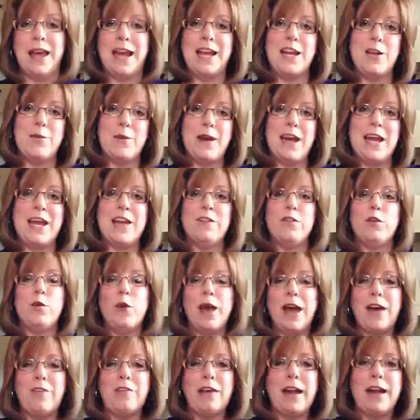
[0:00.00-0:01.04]
Anyway, if you
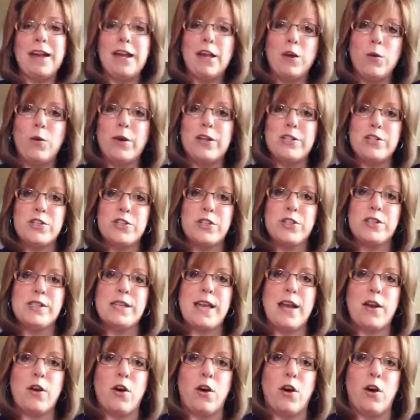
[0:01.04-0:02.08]
have any questions
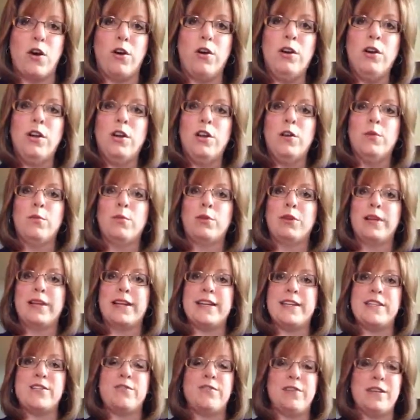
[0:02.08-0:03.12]
at all,
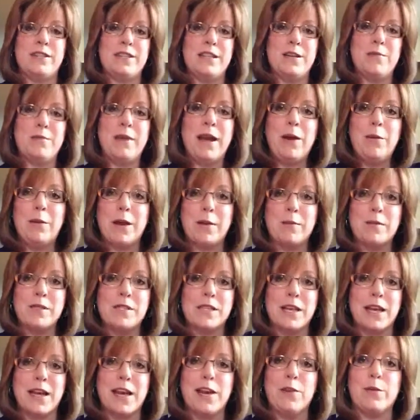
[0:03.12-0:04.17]
please visit my
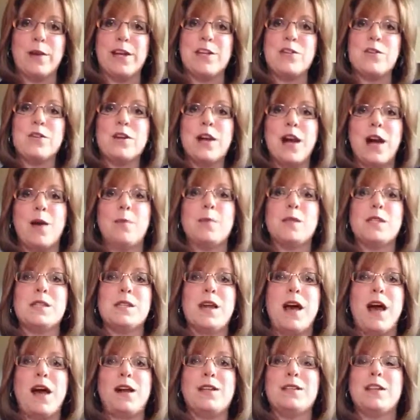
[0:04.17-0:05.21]
website,
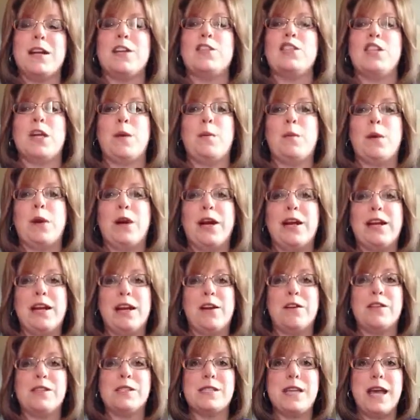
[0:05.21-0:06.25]

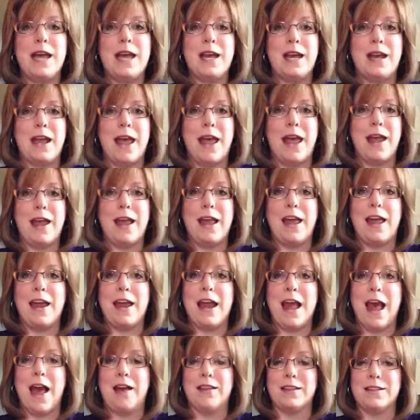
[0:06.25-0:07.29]
rachelcomstock.jamberrynails.net,
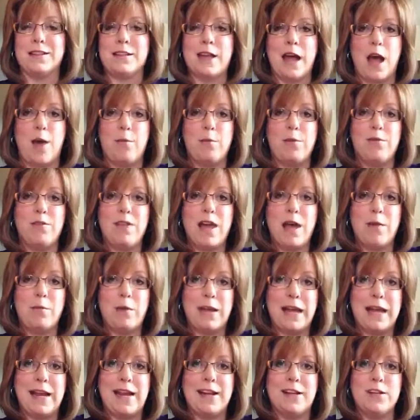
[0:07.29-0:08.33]
and at the top of that
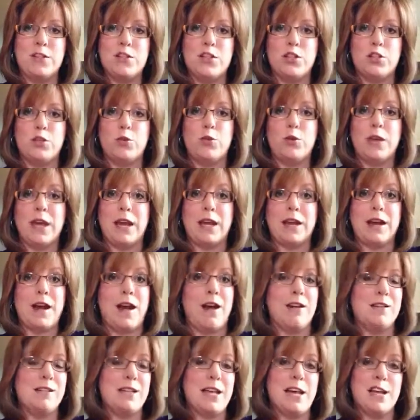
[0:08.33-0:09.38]
page you can
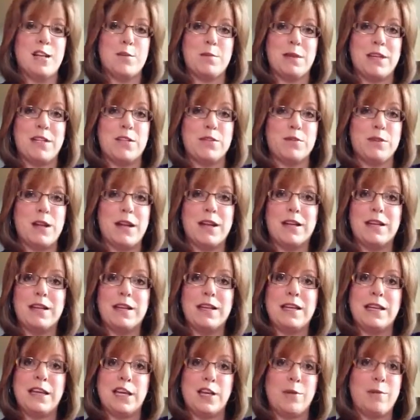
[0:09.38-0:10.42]
contact me
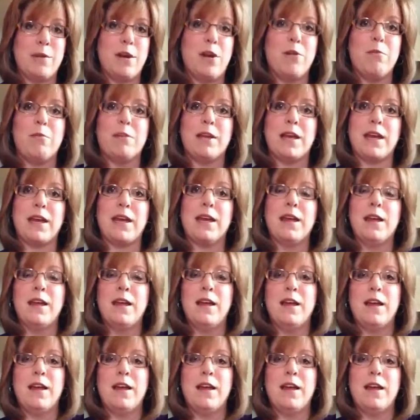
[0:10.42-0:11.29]
directly, email me,